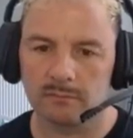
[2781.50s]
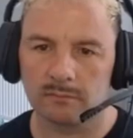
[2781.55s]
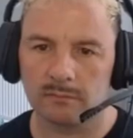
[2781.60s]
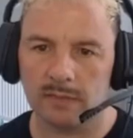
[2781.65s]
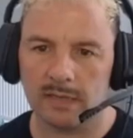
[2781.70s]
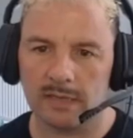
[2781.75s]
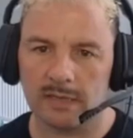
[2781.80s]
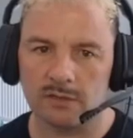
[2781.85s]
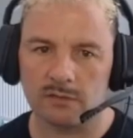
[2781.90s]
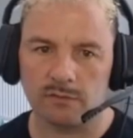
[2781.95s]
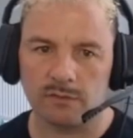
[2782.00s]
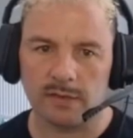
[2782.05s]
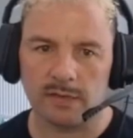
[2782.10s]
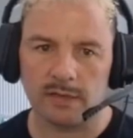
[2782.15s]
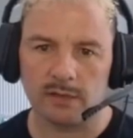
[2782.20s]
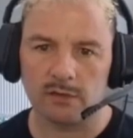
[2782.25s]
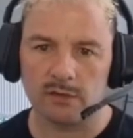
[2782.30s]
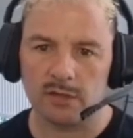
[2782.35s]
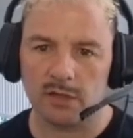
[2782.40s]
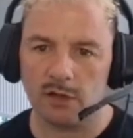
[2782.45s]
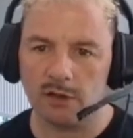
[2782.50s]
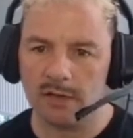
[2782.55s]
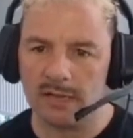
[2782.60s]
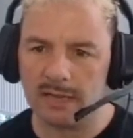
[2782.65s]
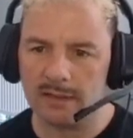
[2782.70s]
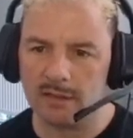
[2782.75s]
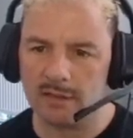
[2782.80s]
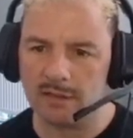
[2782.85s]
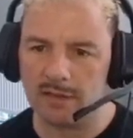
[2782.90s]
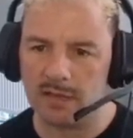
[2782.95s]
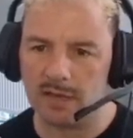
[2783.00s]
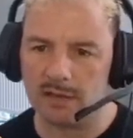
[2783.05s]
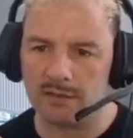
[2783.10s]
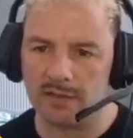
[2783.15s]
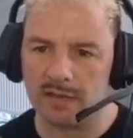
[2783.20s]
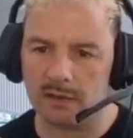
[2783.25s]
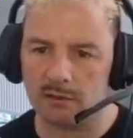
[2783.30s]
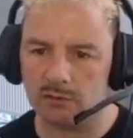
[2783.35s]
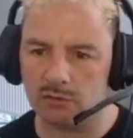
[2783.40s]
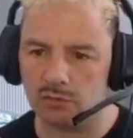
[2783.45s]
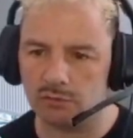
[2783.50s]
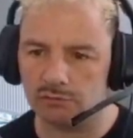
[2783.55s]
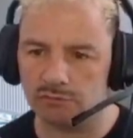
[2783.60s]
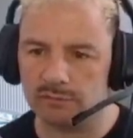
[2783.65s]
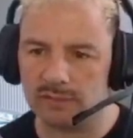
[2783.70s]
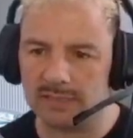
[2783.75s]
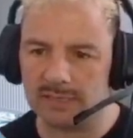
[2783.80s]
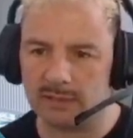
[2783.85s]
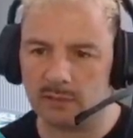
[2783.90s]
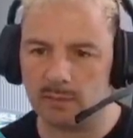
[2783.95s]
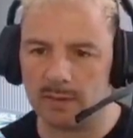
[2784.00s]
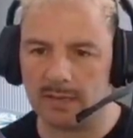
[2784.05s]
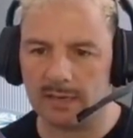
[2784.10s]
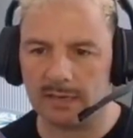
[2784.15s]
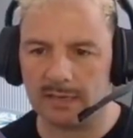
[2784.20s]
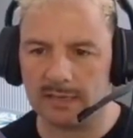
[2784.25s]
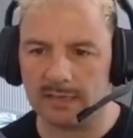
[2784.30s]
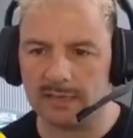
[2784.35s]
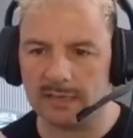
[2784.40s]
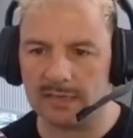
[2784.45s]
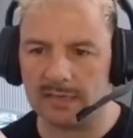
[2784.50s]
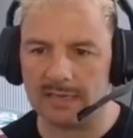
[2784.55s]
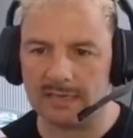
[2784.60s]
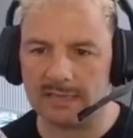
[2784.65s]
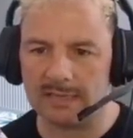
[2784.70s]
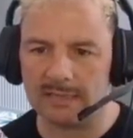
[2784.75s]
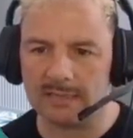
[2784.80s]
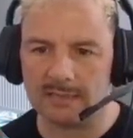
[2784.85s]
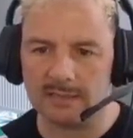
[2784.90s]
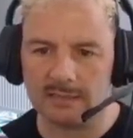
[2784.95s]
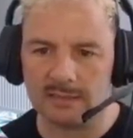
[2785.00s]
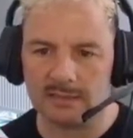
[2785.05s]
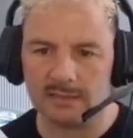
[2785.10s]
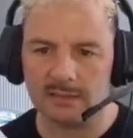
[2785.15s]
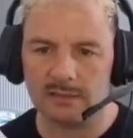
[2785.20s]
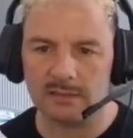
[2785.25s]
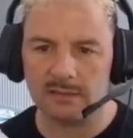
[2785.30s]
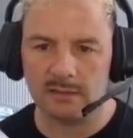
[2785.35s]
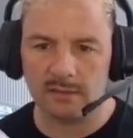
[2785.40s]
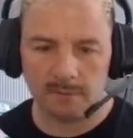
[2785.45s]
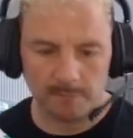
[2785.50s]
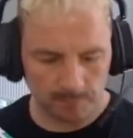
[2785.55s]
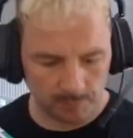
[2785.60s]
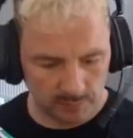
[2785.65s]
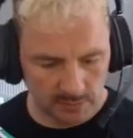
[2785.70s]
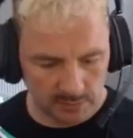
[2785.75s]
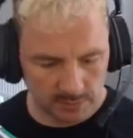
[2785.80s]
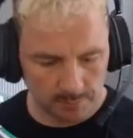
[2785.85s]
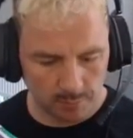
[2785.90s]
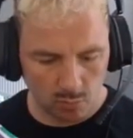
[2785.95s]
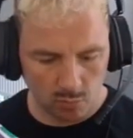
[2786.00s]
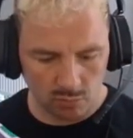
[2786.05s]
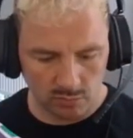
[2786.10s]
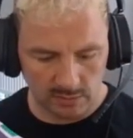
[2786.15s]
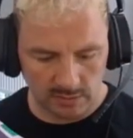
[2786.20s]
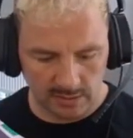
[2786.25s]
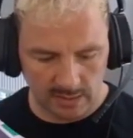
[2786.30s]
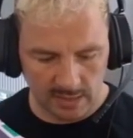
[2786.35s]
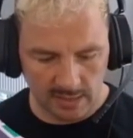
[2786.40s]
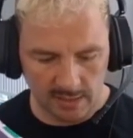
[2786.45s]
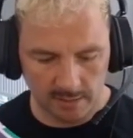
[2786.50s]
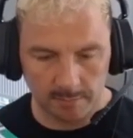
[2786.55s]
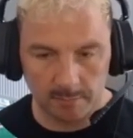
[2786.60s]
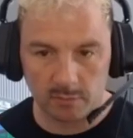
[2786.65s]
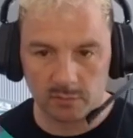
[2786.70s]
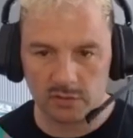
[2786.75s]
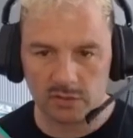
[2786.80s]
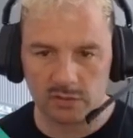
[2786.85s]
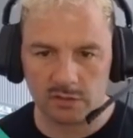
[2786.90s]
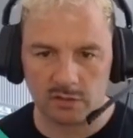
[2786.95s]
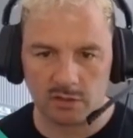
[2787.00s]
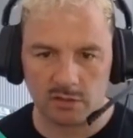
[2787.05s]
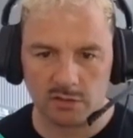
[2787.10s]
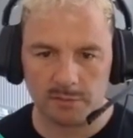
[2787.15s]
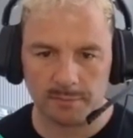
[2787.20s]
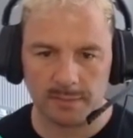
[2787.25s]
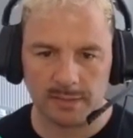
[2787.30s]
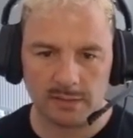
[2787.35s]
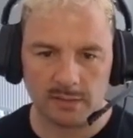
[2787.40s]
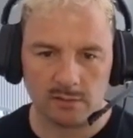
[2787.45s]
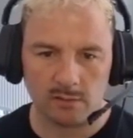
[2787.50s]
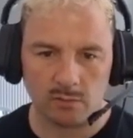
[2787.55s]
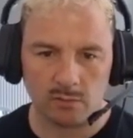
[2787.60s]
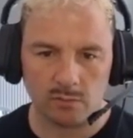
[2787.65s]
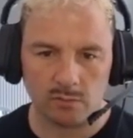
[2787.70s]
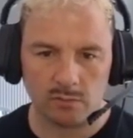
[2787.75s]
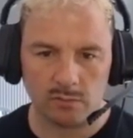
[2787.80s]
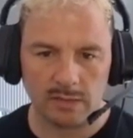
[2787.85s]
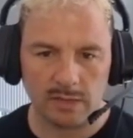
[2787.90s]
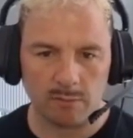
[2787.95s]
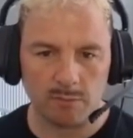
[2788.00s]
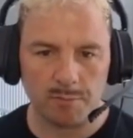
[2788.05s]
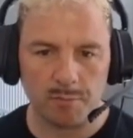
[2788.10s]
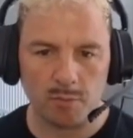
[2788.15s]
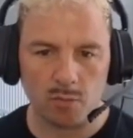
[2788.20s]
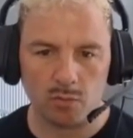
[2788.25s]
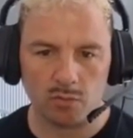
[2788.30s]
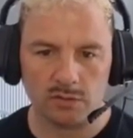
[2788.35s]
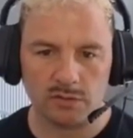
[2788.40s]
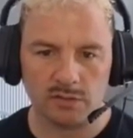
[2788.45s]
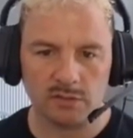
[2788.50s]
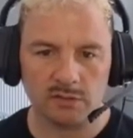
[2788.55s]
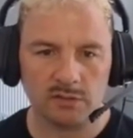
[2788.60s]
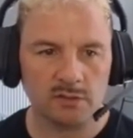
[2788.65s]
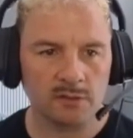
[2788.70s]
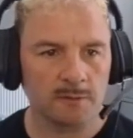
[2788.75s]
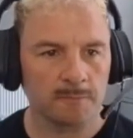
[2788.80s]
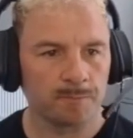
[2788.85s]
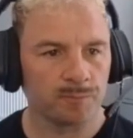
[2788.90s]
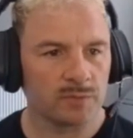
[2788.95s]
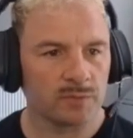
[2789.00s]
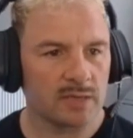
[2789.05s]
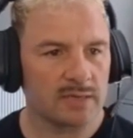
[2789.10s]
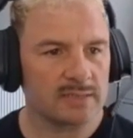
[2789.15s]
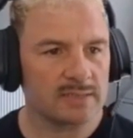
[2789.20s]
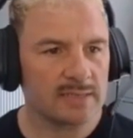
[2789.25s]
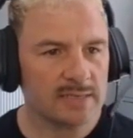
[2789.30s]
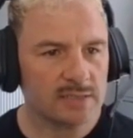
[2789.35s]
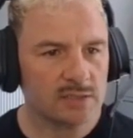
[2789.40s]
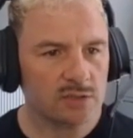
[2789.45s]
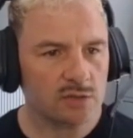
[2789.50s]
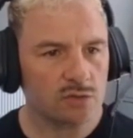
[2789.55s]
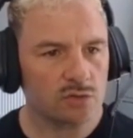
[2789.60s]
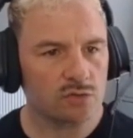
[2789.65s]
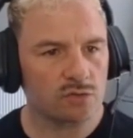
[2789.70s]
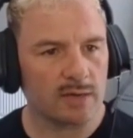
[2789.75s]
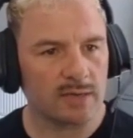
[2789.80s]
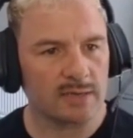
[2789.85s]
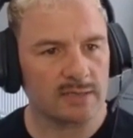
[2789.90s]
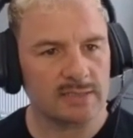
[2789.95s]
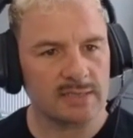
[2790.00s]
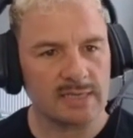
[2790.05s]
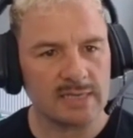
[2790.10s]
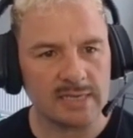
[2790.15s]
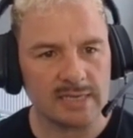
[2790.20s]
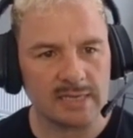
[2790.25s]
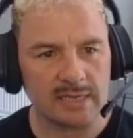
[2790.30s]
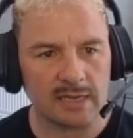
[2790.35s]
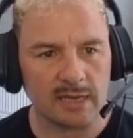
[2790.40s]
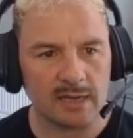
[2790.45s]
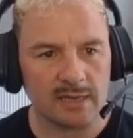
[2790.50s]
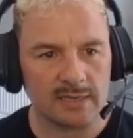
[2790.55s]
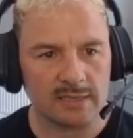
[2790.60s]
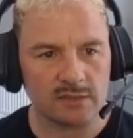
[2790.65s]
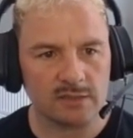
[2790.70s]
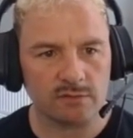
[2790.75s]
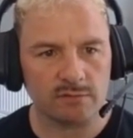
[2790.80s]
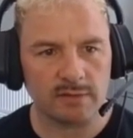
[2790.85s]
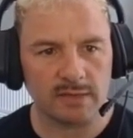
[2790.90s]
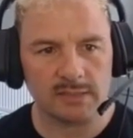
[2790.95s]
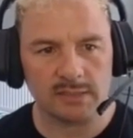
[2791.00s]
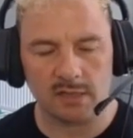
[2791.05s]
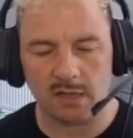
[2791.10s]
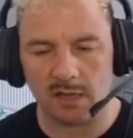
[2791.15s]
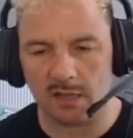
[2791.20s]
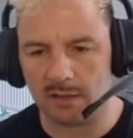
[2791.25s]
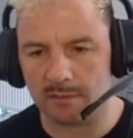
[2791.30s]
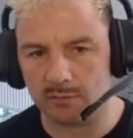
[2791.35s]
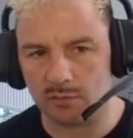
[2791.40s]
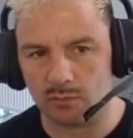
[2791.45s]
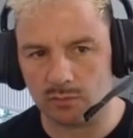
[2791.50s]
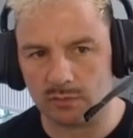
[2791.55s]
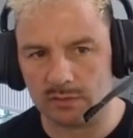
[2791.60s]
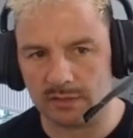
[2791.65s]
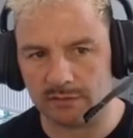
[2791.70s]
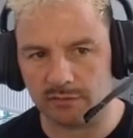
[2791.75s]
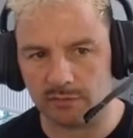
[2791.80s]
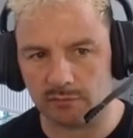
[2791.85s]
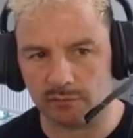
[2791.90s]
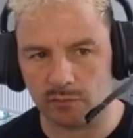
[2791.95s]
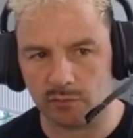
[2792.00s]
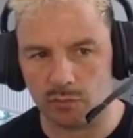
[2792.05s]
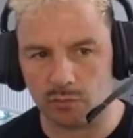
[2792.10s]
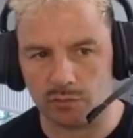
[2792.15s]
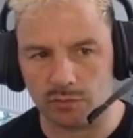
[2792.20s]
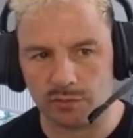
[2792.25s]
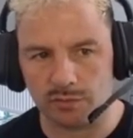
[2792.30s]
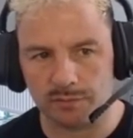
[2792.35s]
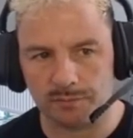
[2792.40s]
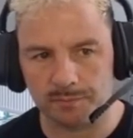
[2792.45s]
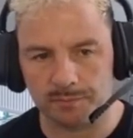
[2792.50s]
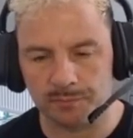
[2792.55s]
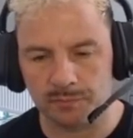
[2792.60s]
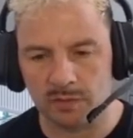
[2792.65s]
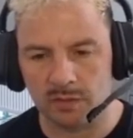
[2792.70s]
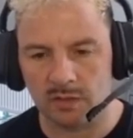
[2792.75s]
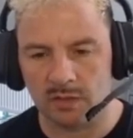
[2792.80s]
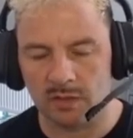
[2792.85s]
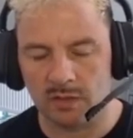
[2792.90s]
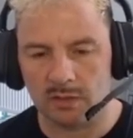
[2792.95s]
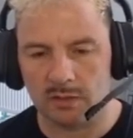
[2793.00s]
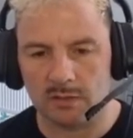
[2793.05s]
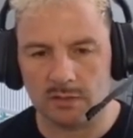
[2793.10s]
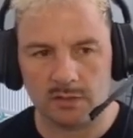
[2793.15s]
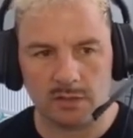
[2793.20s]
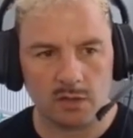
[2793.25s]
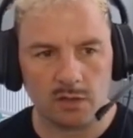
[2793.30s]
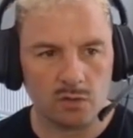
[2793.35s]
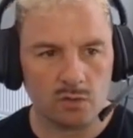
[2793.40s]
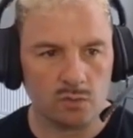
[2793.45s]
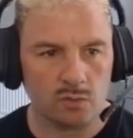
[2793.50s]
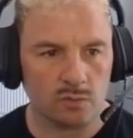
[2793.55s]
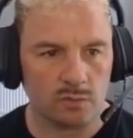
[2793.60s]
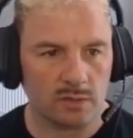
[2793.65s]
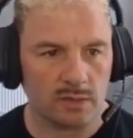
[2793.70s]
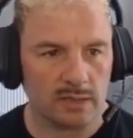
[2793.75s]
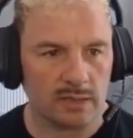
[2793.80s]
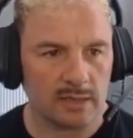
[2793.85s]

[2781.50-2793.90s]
That is really good. The only other thing I think I'll do really quickly is, let's pause the game. I'll just go speed. Yeah, we'll pause it. Is these two trucks here, I need to reassign them to a different route. So,